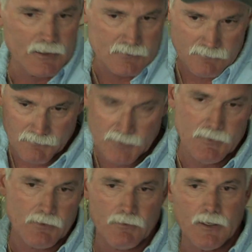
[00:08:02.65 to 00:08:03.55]
is
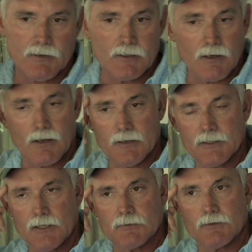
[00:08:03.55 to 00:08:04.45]
flipping around, and a lot of
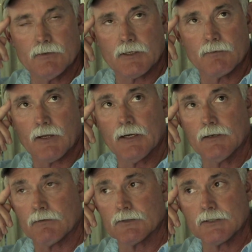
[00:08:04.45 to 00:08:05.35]
times it'll hook him right
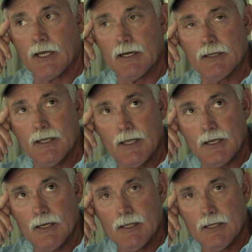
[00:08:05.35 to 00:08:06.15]
here on the side of the head.